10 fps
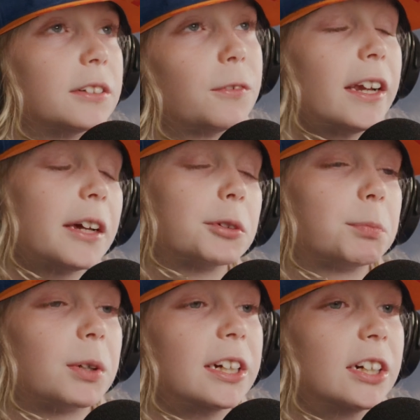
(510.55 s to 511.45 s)
defending was
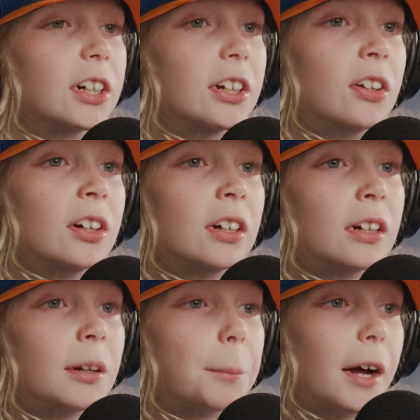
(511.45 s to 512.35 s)
pretty good
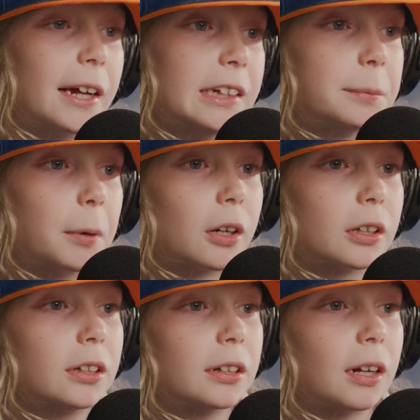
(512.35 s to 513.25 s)
by his
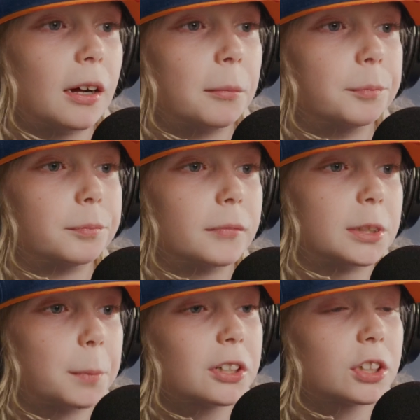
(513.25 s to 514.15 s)
part, um,
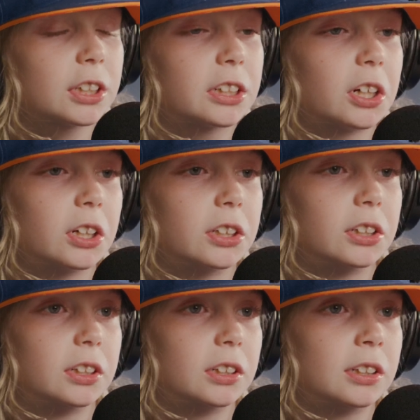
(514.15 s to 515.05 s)
especially
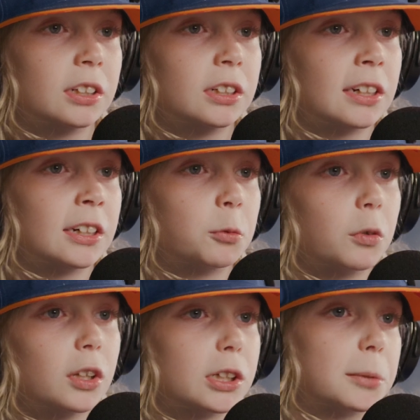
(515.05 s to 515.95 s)
because
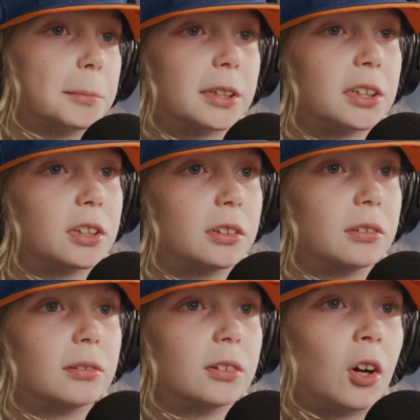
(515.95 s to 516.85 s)
Williams is
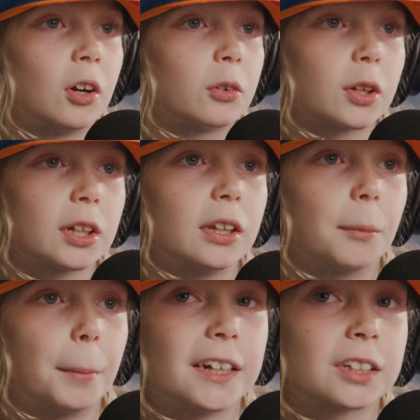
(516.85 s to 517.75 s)
not really
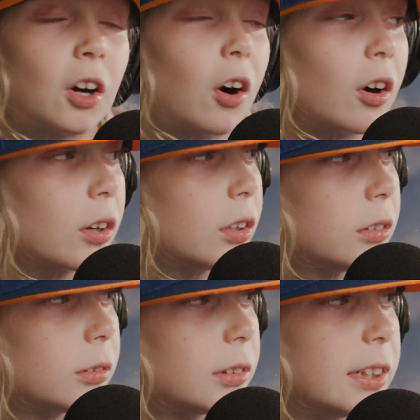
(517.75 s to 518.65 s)
the best car.
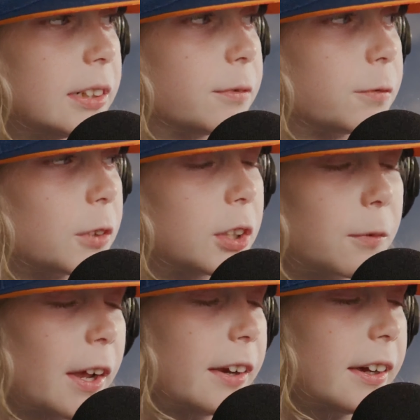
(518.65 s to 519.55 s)
Yeah, for well,
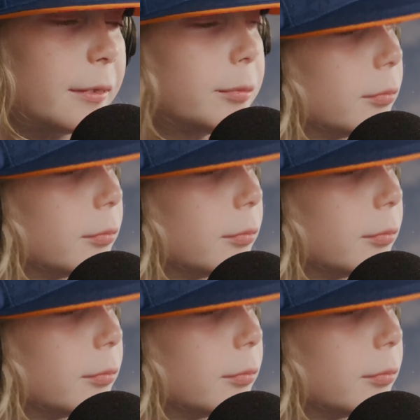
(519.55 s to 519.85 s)
defending. Do